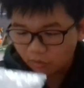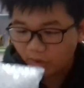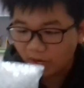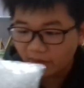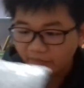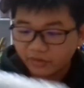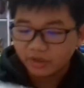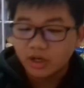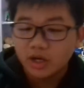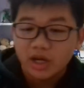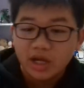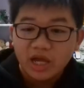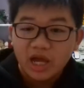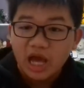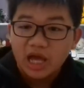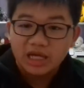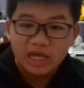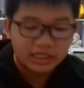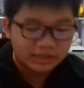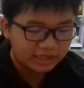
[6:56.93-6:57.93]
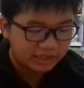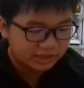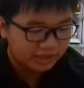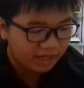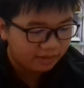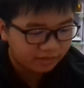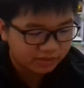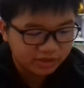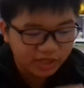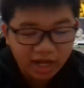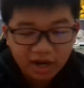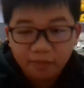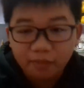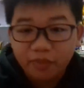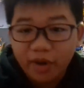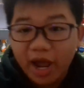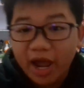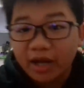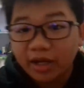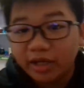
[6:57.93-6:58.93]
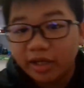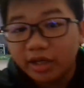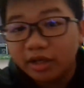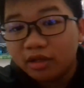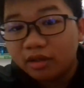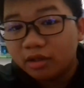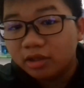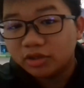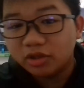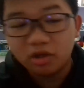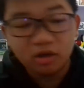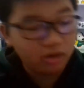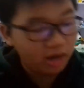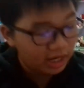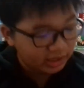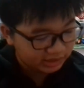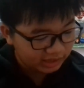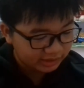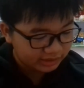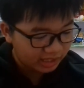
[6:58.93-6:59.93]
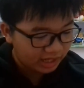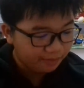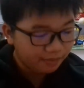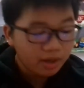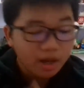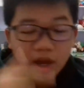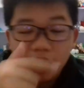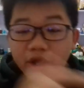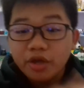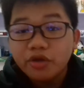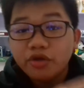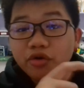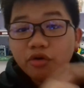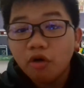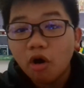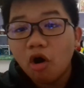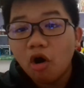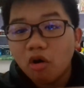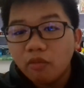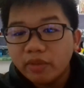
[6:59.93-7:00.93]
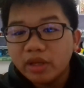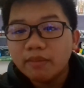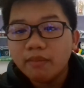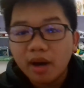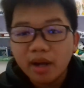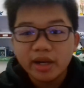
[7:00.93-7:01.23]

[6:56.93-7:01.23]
Whatever. SSM is not a brand deal. So SSM, you owe me